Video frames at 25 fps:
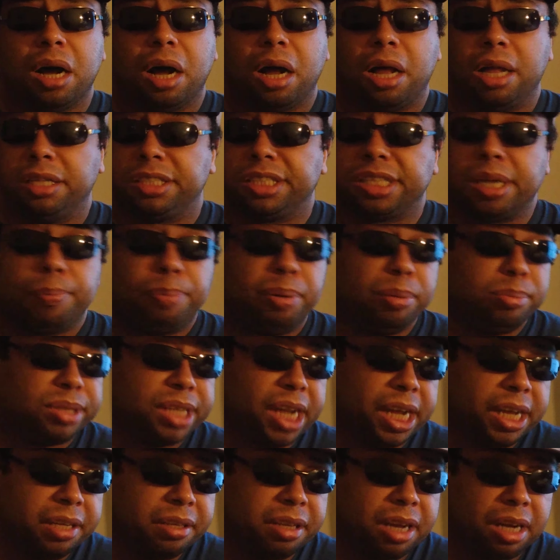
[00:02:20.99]
And some people
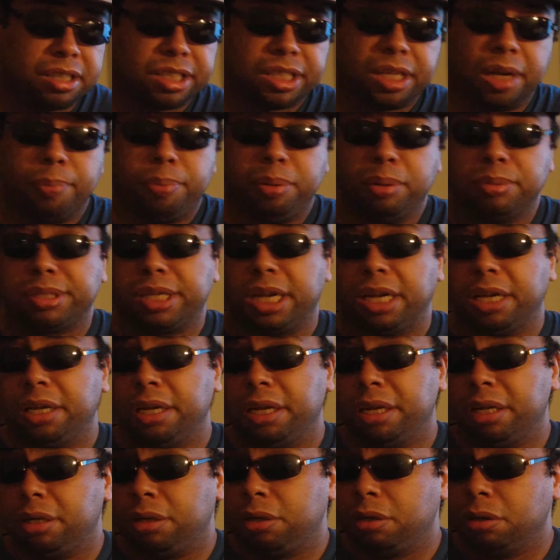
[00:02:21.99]
say he's not. Some people say
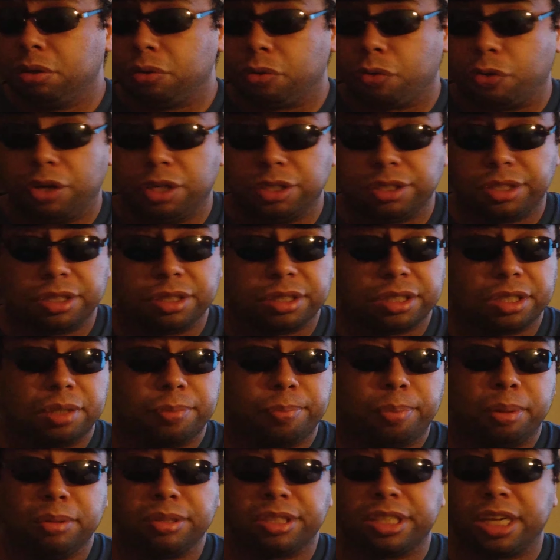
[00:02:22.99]
you're the racist. Some
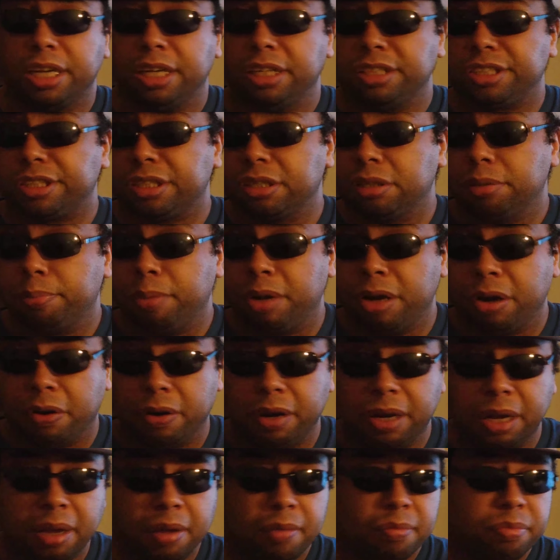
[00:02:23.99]
people say he's Chuck
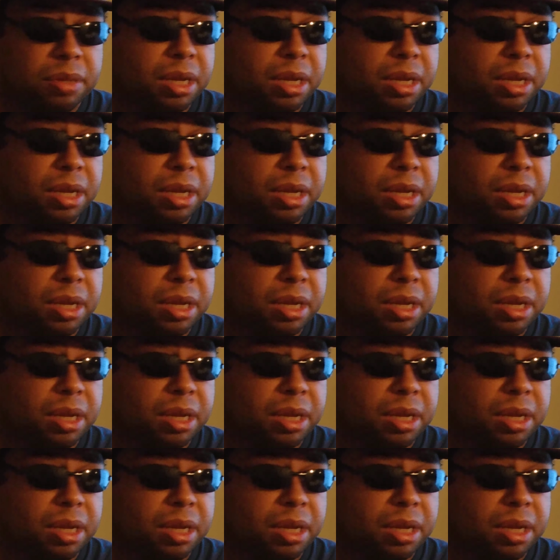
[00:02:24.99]
Berry.